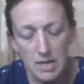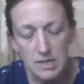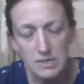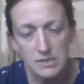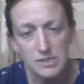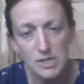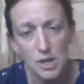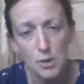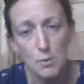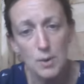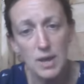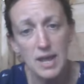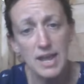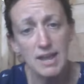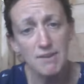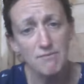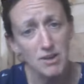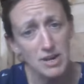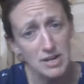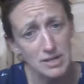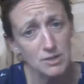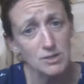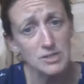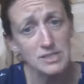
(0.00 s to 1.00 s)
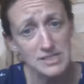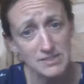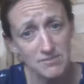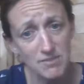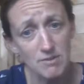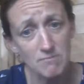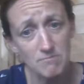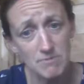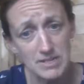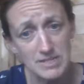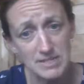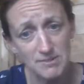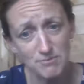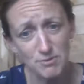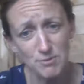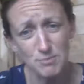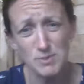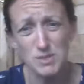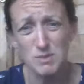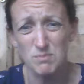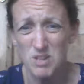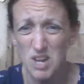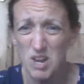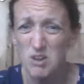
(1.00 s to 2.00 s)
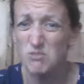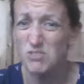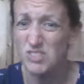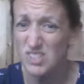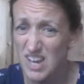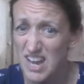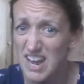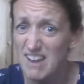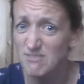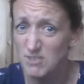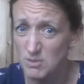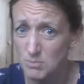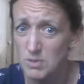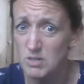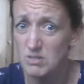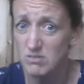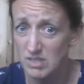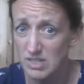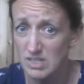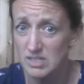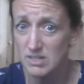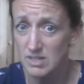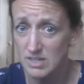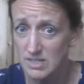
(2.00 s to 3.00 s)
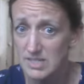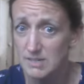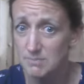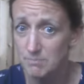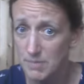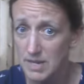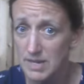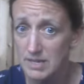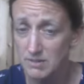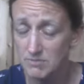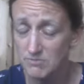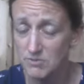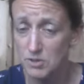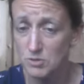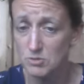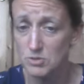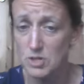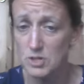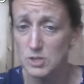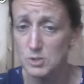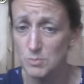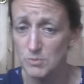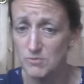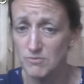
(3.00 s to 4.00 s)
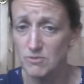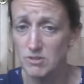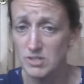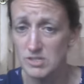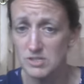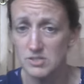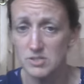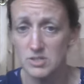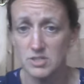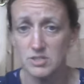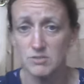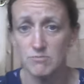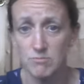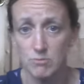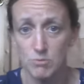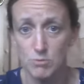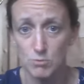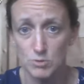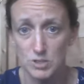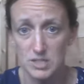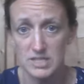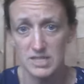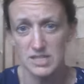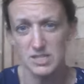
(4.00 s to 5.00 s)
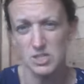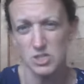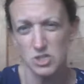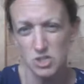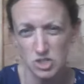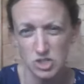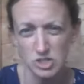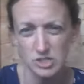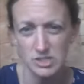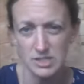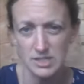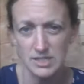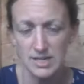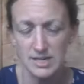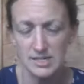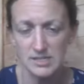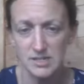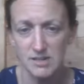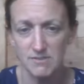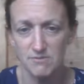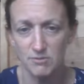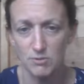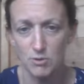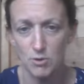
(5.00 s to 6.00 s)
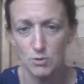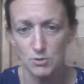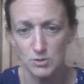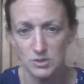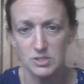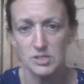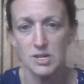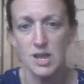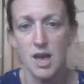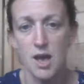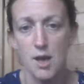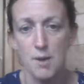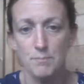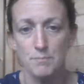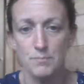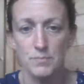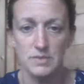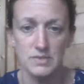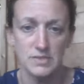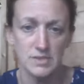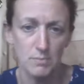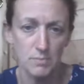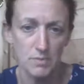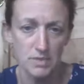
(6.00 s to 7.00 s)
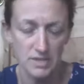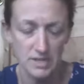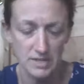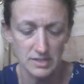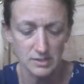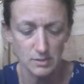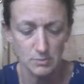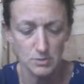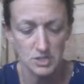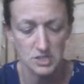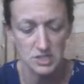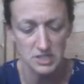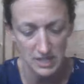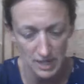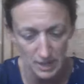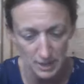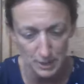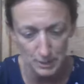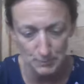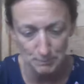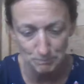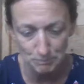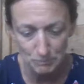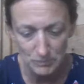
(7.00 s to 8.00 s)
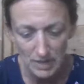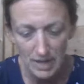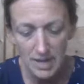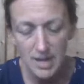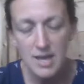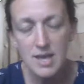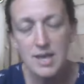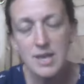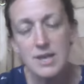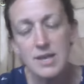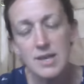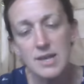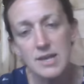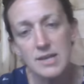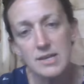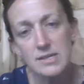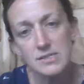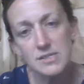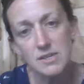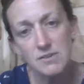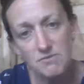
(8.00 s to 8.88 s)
So if I look as if I'm reading from some notes, I have to be honest, I did make a few notes before I started recording this, just in case I forgot some of the things I wanted to tell you.